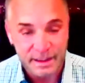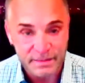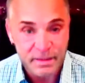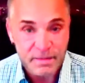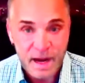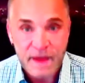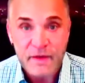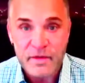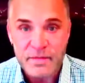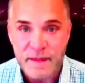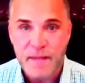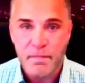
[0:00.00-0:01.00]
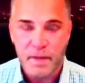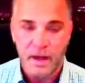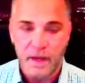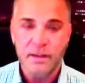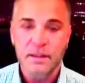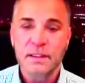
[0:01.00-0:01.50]
I
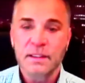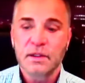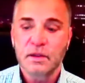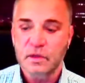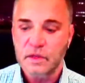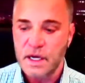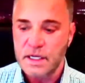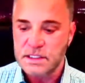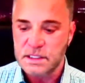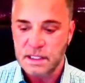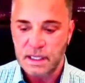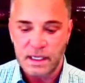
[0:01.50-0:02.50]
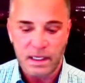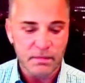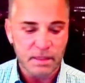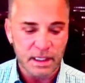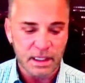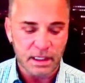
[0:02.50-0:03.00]
remember that
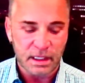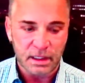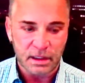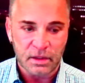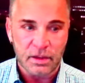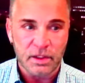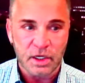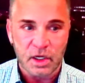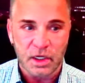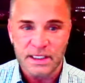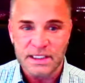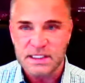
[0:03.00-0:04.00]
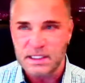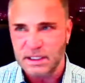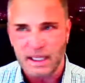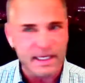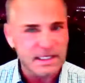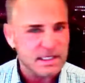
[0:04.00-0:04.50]
in the
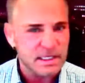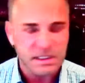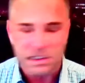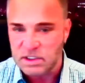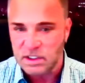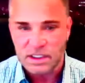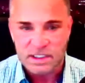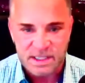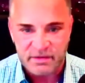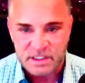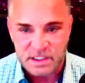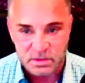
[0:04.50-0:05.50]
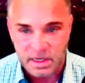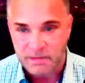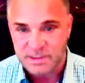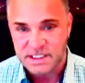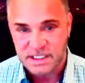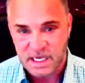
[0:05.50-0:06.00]
late 60s, early 70s, when I
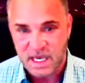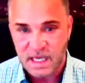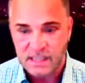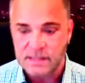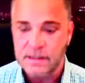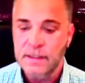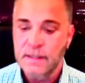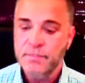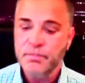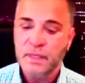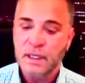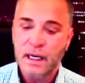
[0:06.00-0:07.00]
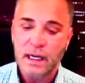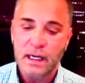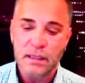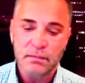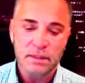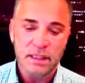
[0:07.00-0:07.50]
was a kid,
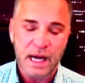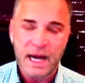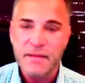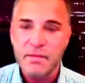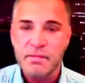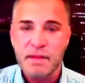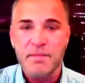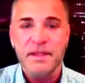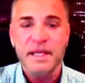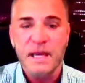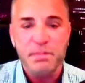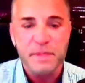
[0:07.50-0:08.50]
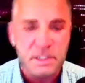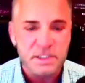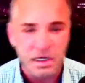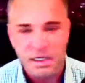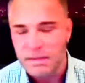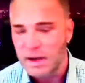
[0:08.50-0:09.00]
I remember the hippies
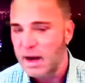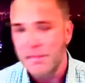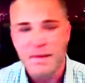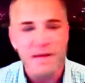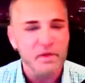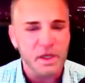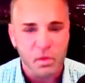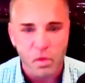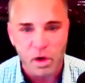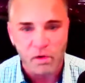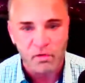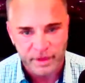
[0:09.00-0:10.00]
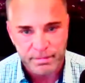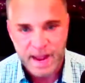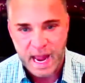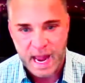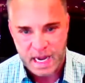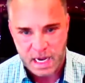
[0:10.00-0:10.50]
talking about, I'm never going to work for the
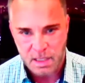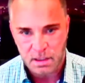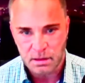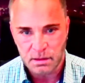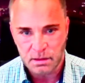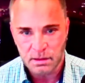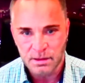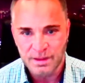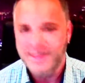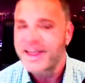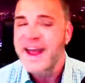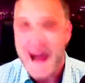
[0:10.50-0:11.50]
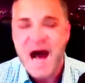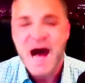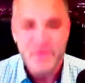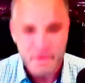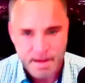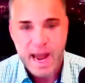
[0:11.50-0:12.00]
man. They
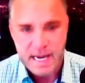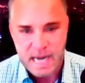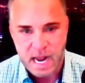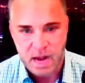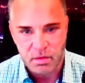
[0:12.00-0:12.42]
are the man now.